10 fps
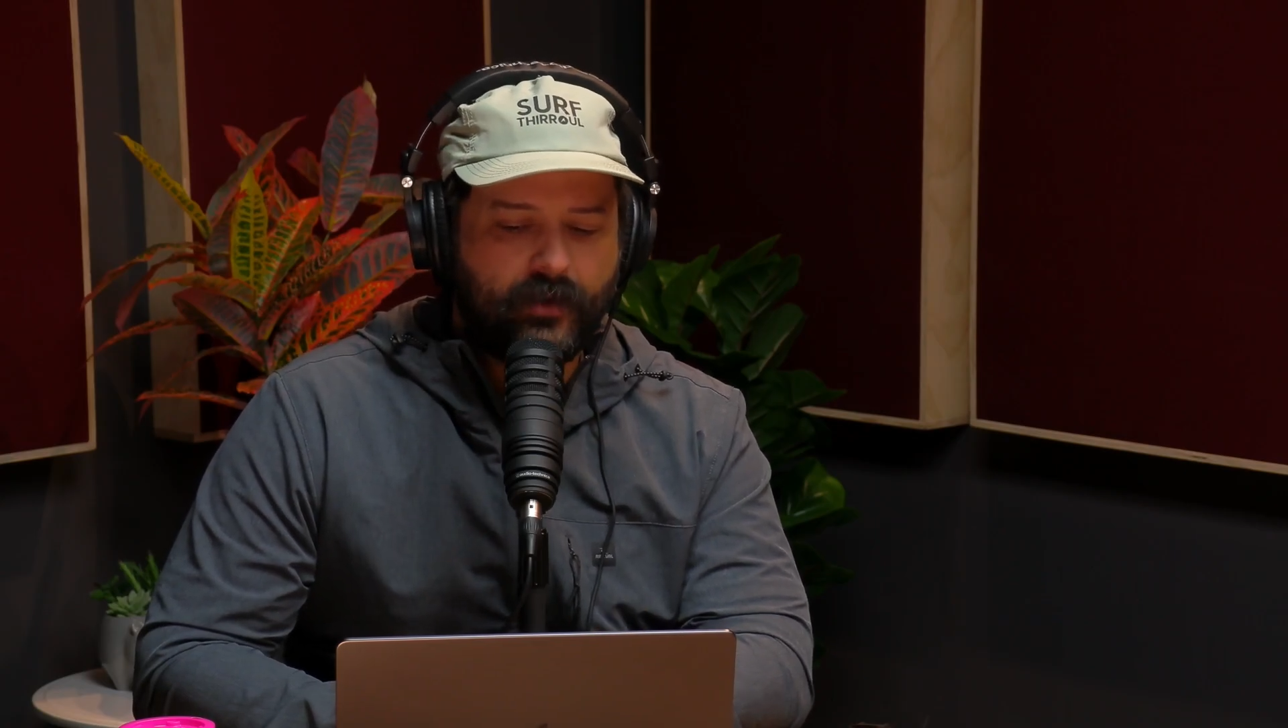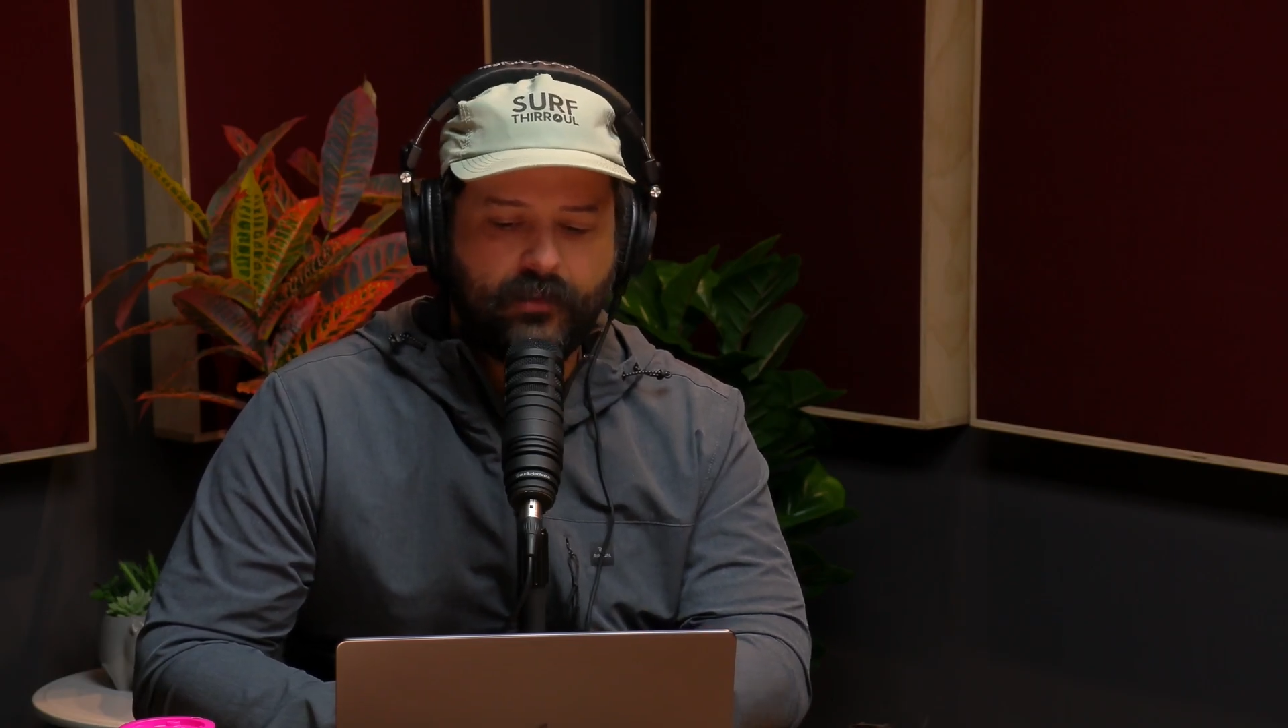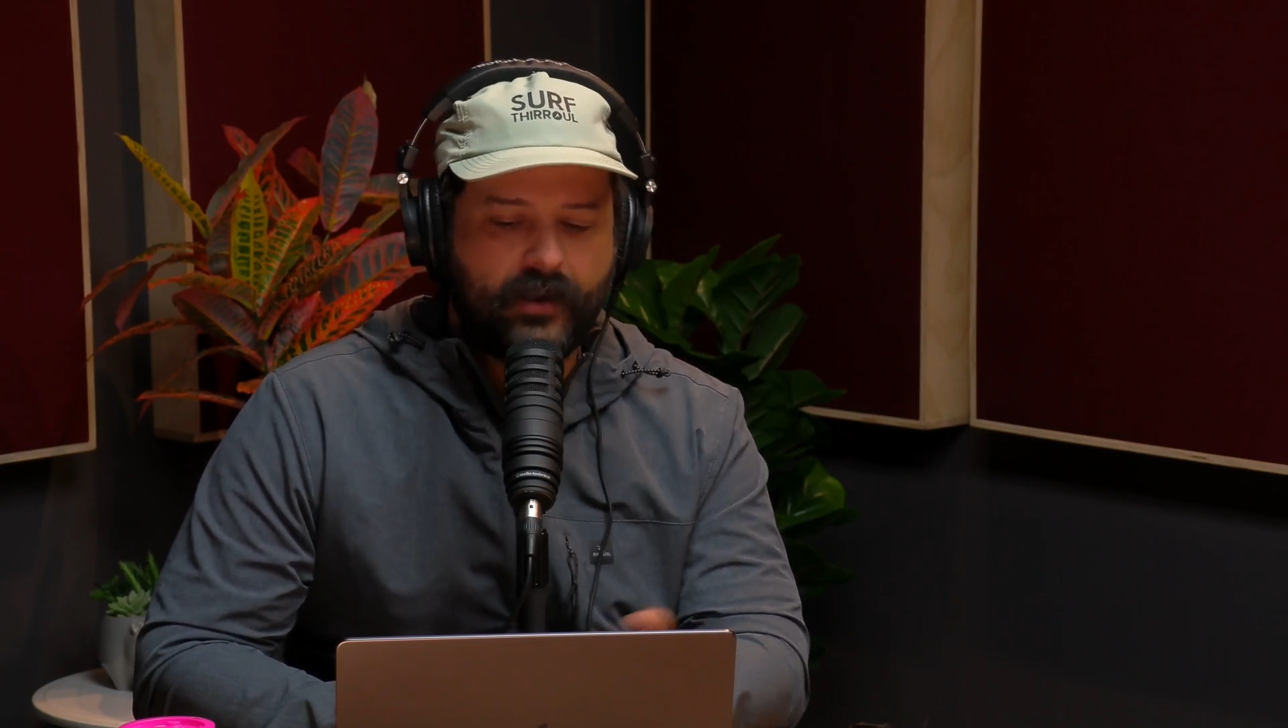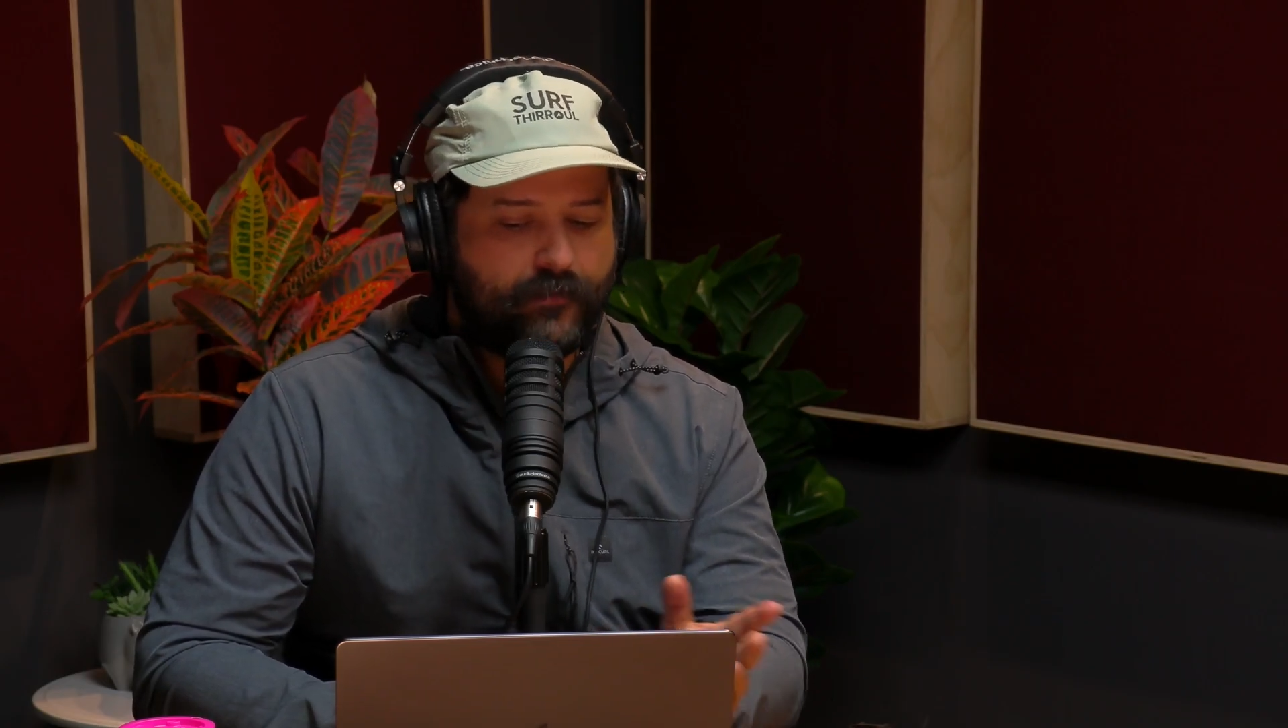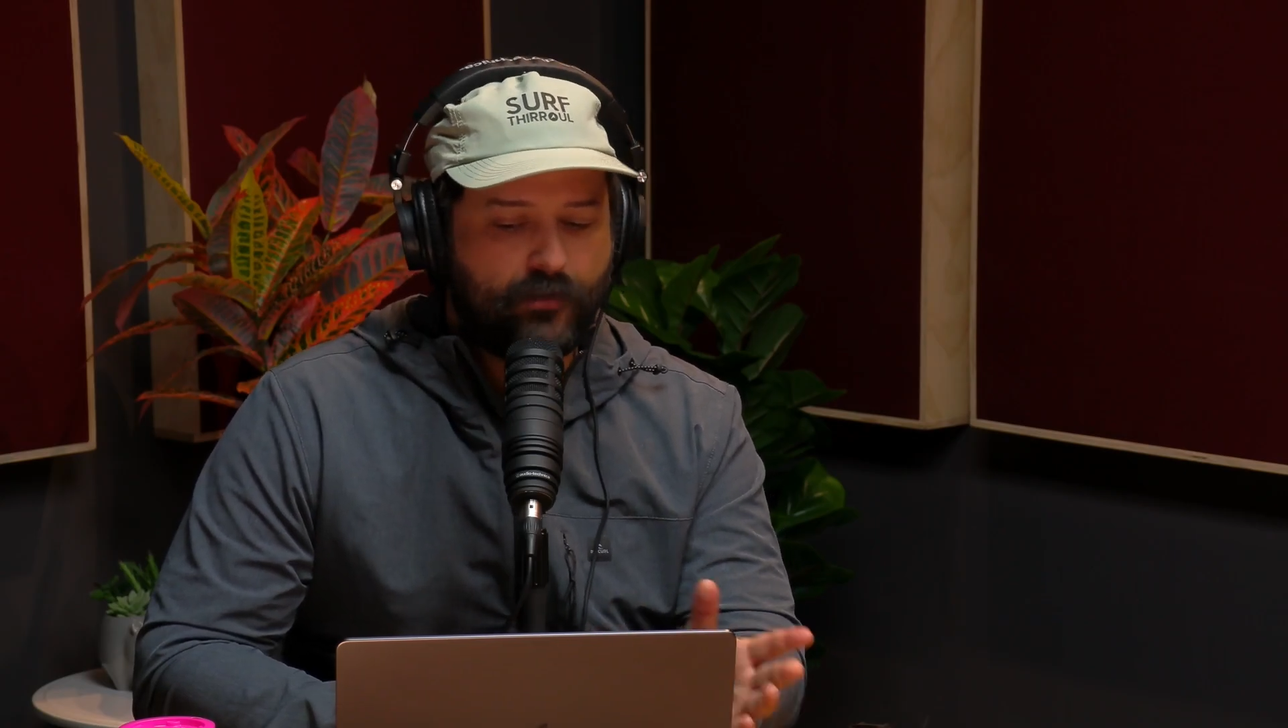
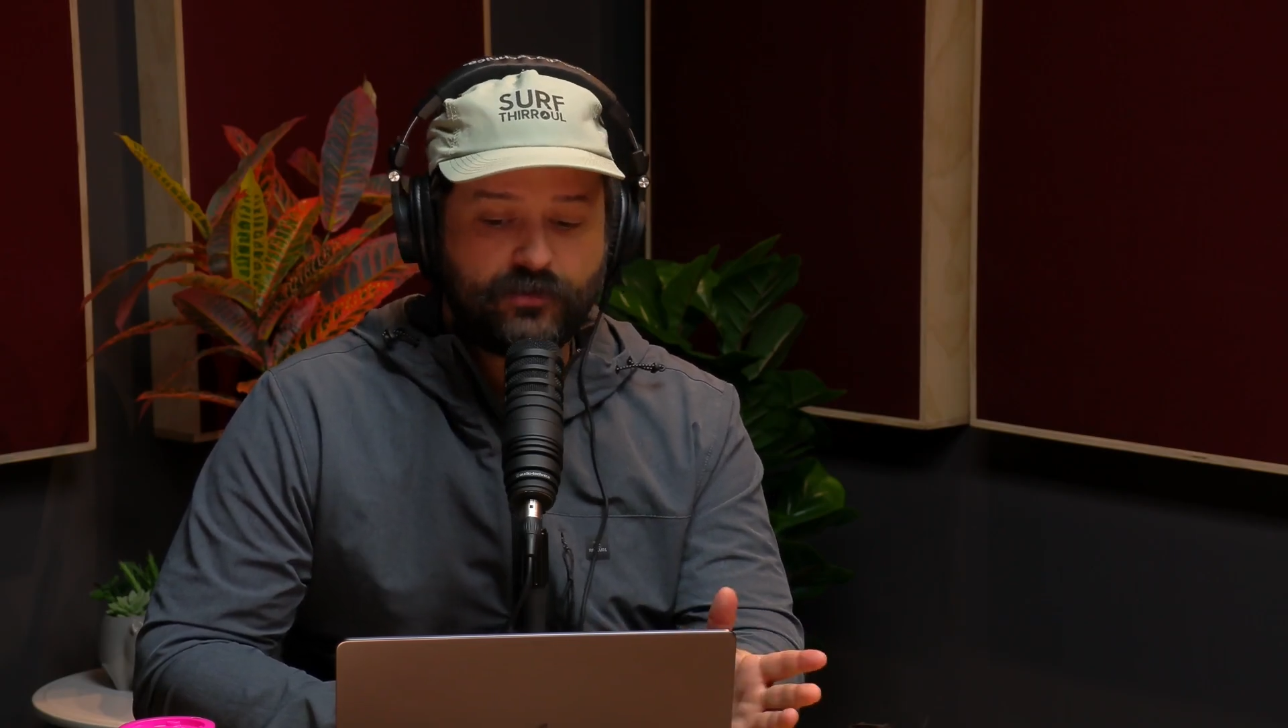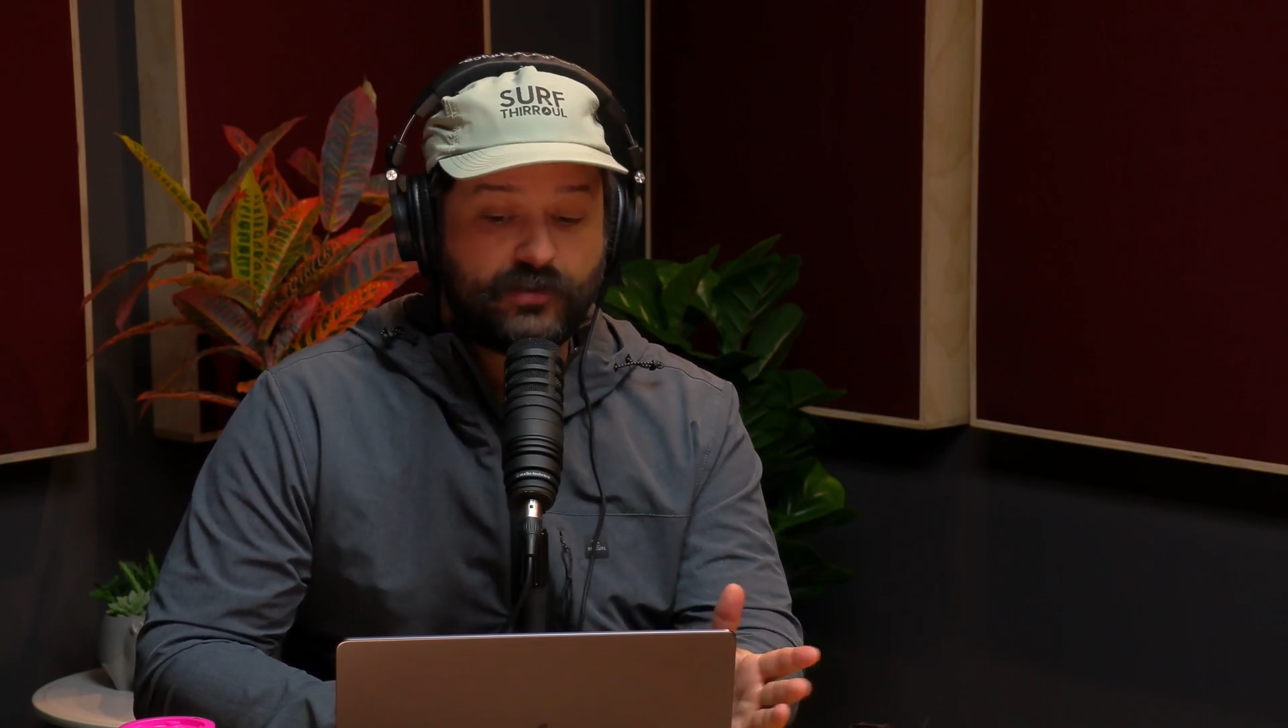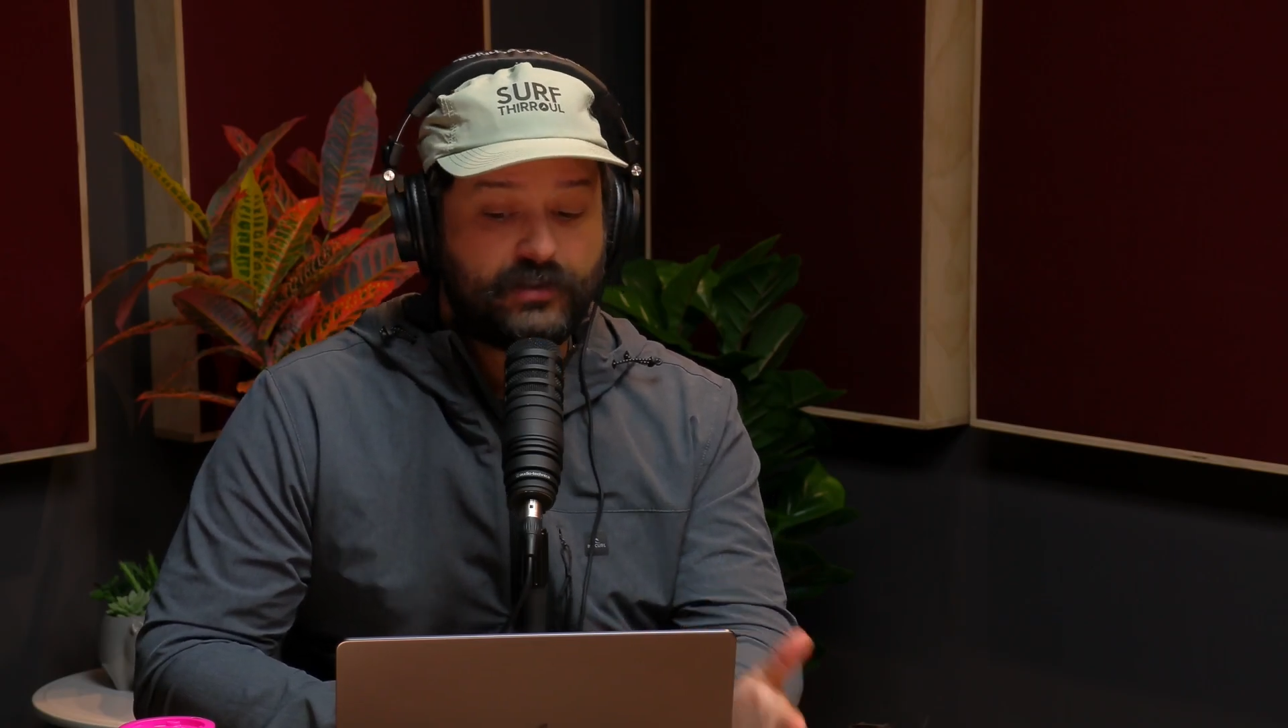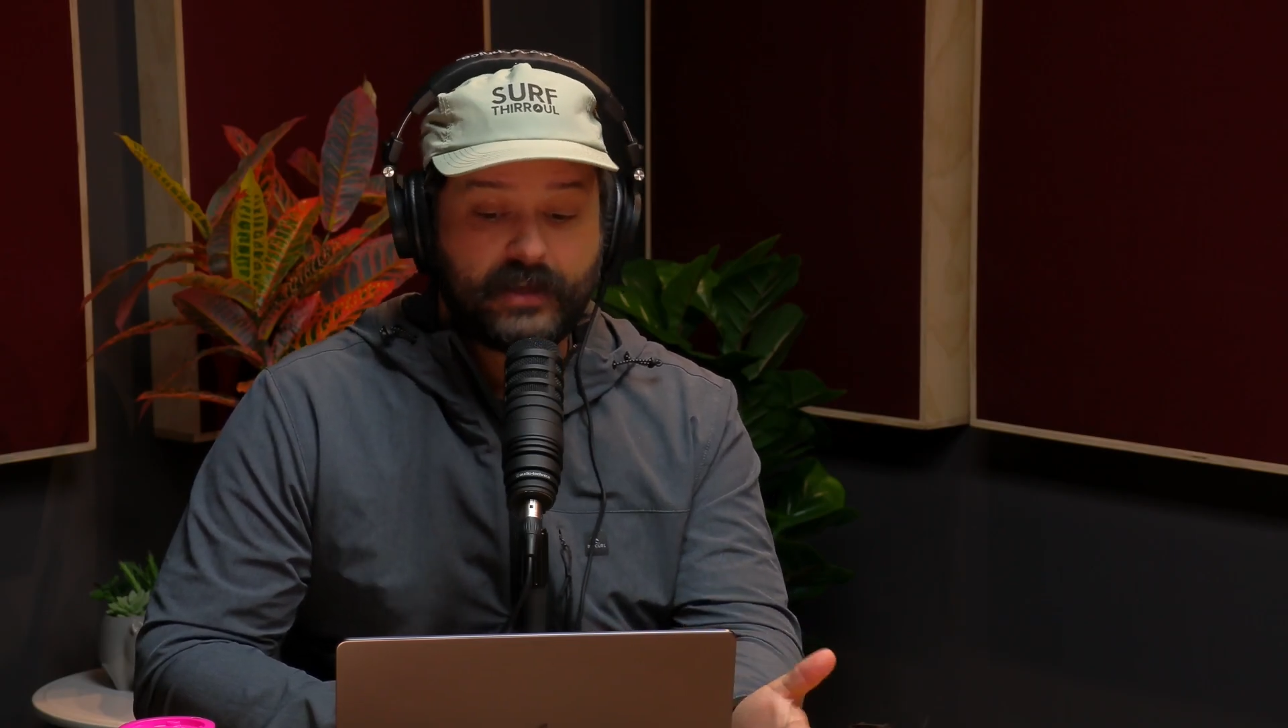versus